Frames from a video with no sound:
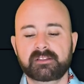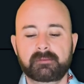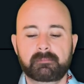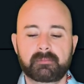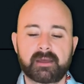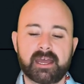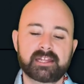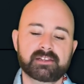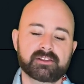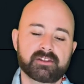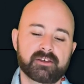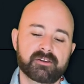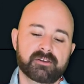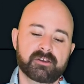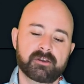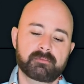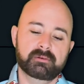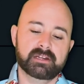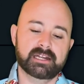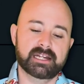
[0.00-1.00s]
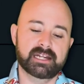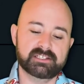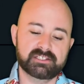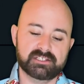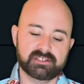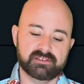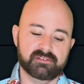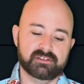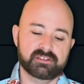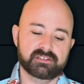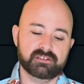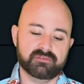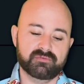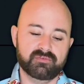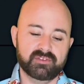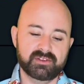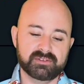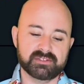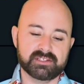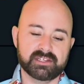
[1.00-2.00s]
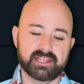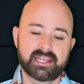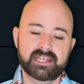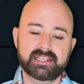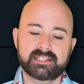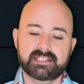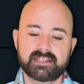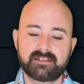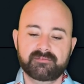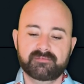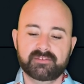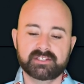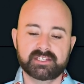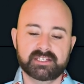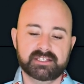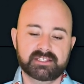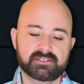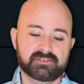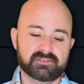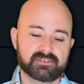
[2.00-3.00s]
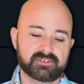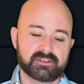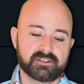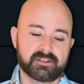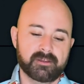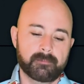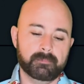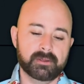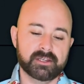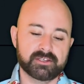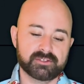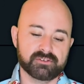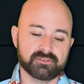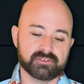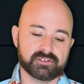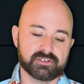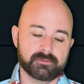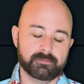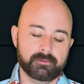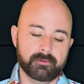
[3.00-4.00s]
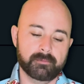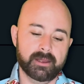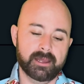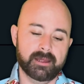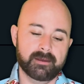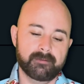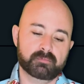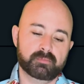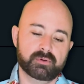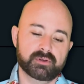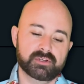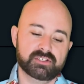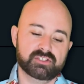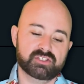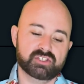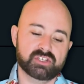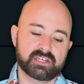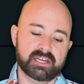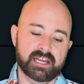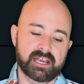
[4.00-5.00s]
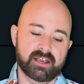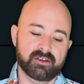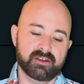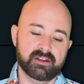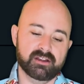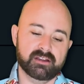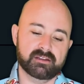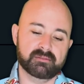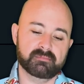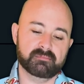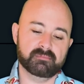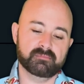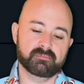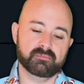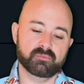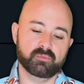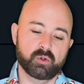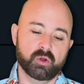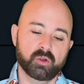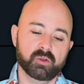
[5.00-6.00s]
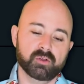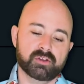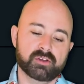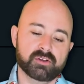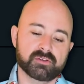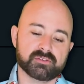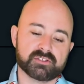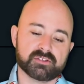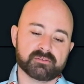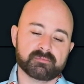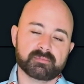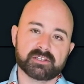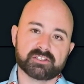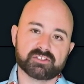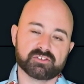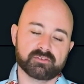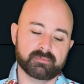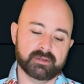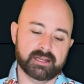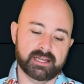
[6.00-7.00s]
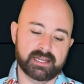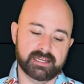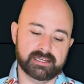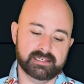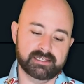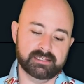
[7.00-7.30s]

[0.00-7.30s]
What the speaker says: a bad logo, but it just feels lazy. It feels like they just took a picture of Superman, put a generic roller coaster picture behind